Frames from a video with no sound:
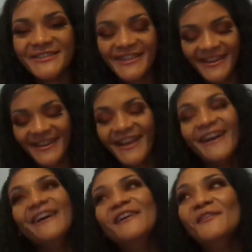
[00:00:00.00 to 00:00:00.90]
okay?
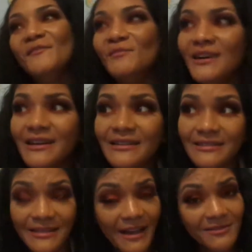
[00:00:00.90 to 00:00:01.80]

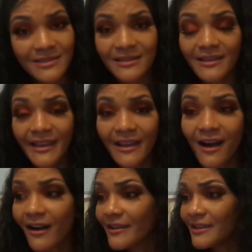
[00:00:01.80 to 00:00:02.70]
But I wasn't gonna get
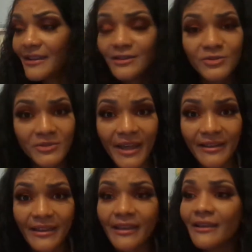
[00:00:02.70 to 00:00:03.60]
cocky and do that
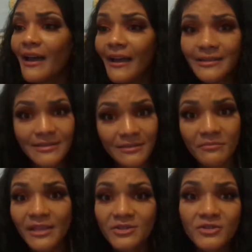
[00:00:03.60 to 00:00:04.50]
again. I
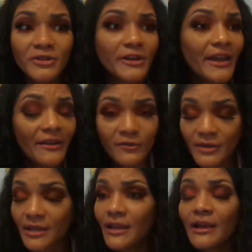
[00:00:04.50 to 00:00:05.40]
made sure
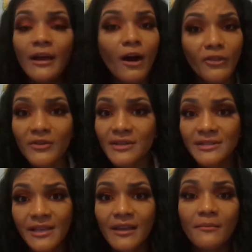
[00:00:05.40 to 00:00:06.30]
every other
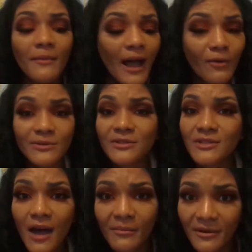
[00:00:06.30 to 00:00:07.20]
exam I was on
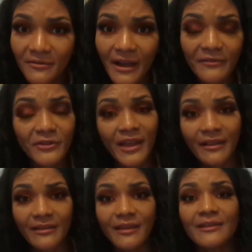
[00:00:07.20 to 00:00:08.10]
top of after
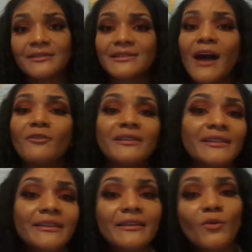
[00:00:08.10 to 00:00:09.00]
that day because I only
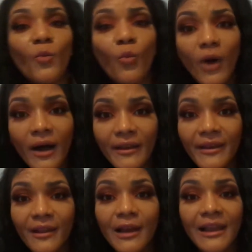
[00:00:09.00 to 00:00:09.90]
needed
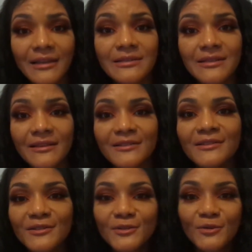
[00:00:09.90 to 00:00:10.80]
one lesson
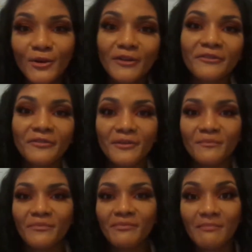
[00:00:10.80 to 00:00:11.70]
to learn from
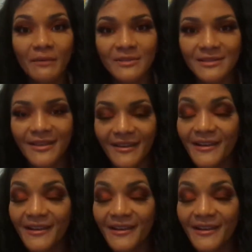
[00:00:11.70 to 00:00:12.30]
my mistake